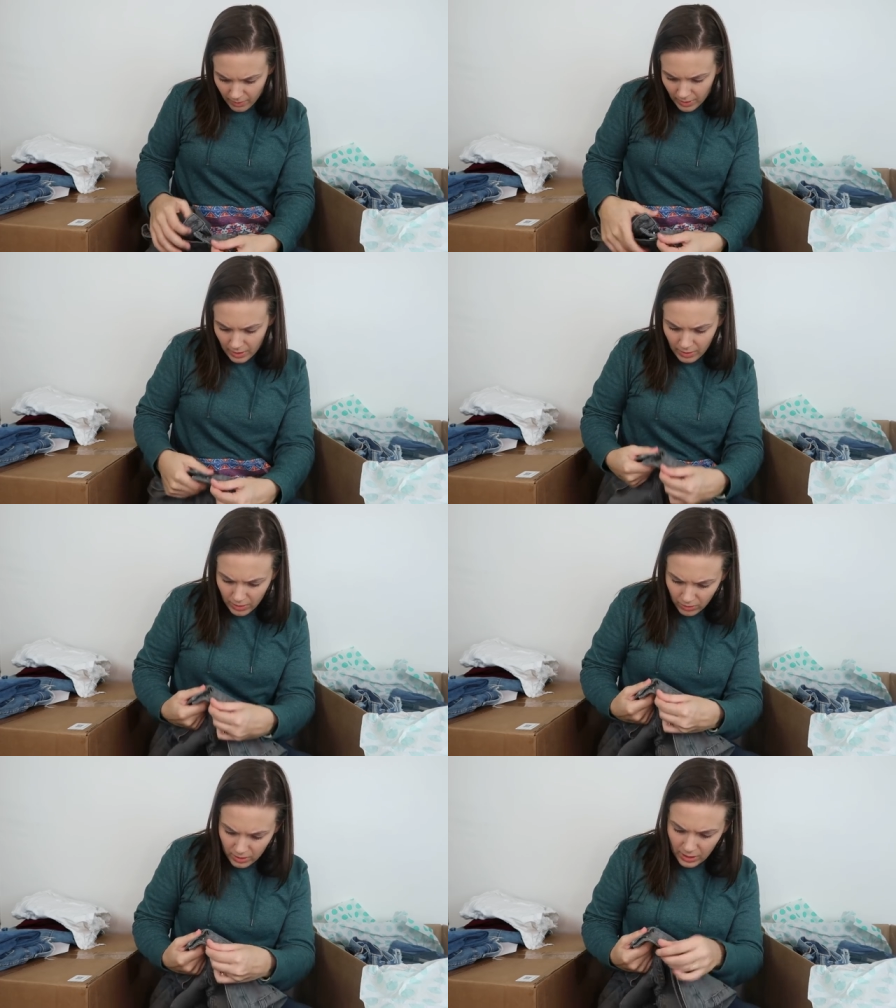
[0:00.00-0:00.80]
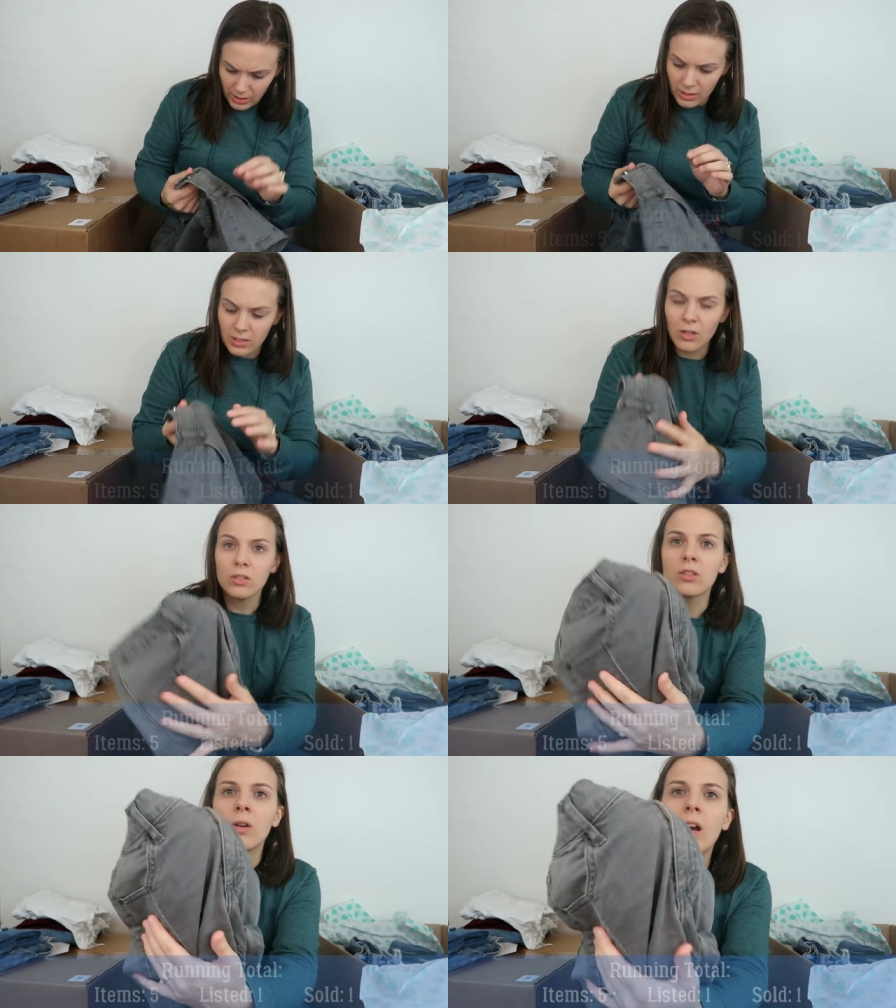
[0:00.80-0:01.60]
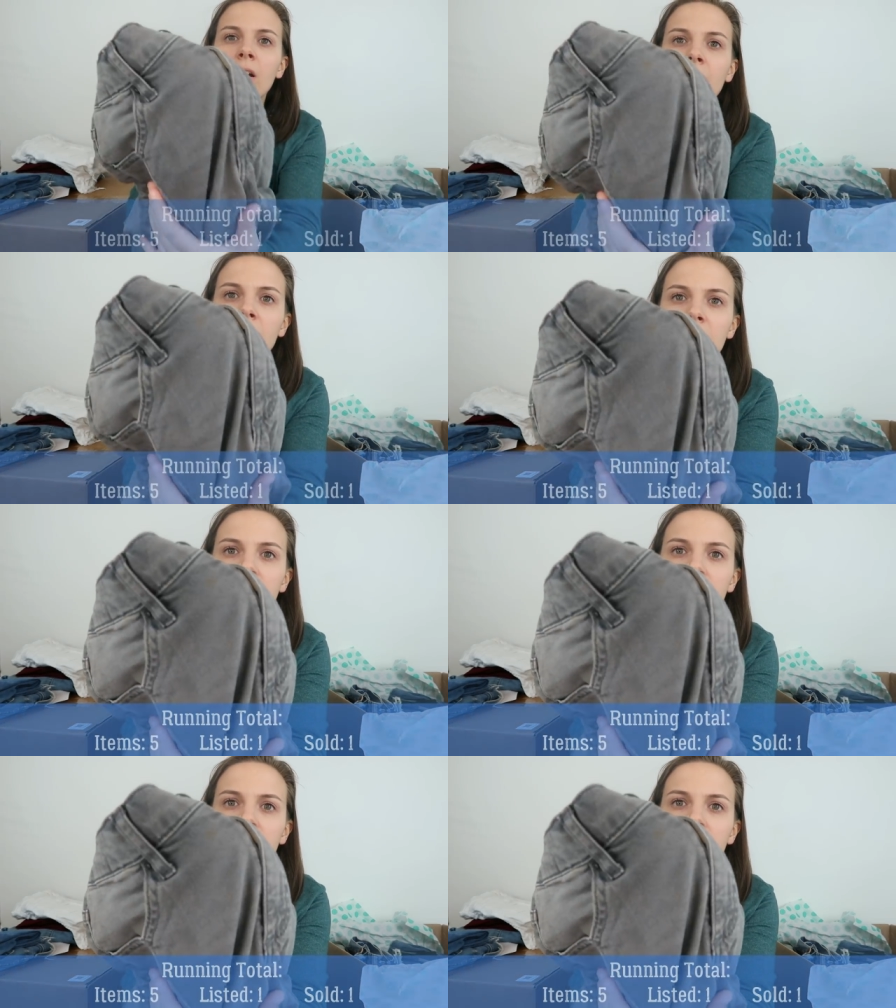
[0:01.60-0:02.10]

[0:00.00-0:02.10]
and it looks like these also have a